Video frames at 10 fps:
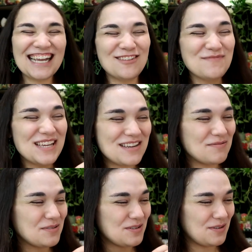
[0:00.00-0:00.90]
and be
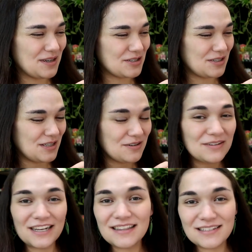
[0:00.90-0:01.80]
able to actually
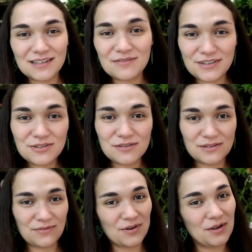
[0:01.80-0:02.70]
create these
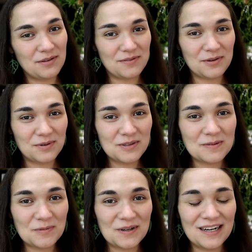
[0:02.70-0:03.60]
adventures for all of you
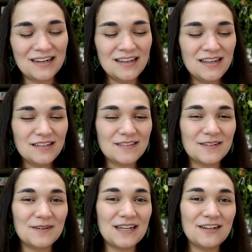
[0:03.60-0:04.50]
once more.
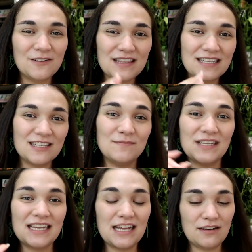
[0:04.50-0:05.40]
So I know things have
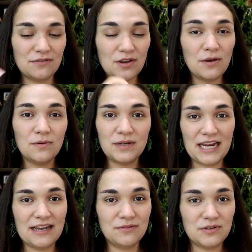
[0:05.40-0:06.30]
been kind of toned
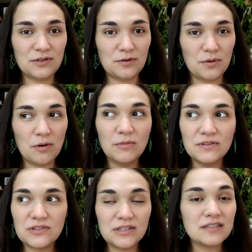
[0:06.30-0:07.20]
down to
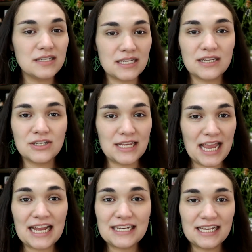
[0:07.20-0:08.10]
almost just niche and
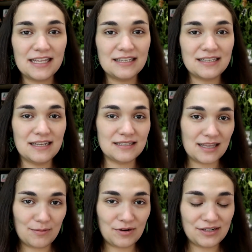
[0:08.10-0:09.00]
cattails and
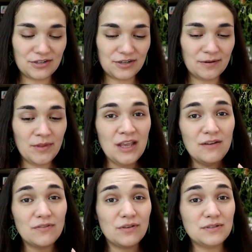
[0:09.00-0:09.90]
Slime Rancher.
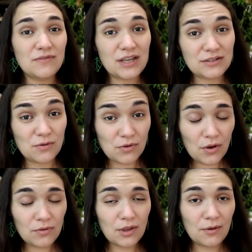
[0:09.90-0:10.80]
For those of you guys who
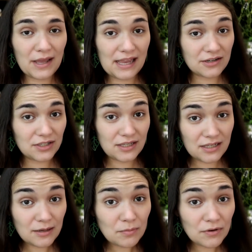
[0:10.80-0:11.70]
don't know, I actually
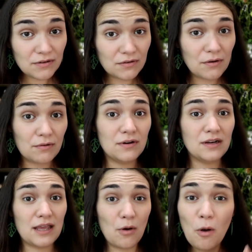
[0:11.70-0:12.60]
did
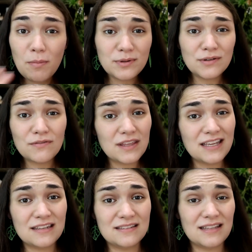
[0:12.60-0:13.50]
pre-record a whole bunch of
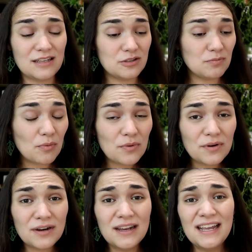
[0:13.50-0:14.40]
things like
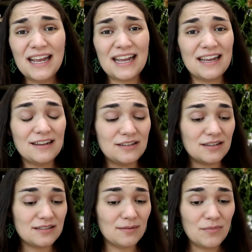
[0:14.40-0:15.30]
Spore, I had
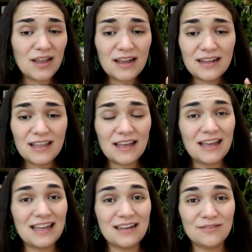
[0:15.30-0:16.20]
Subnautica,
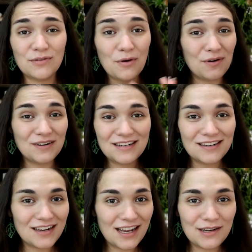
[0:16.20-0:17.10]
I recorded
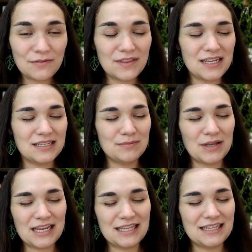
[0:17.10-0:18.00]
a ton of things
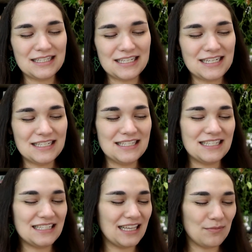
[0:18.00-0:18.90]
behind the scenes
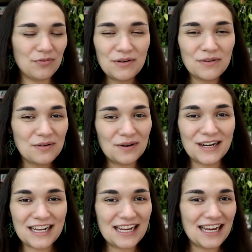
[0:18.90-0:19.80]
to like
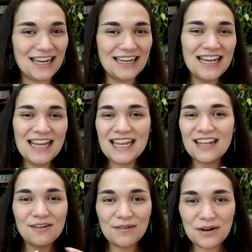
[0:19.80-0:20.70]
pre-record it and
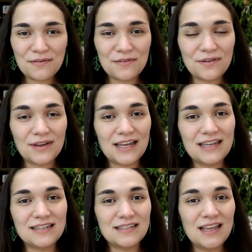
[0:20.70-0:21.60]
get it ready for you
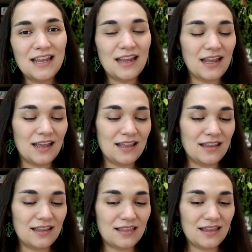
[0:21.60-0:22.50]
guys
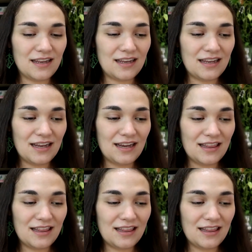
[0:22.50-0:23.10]
and they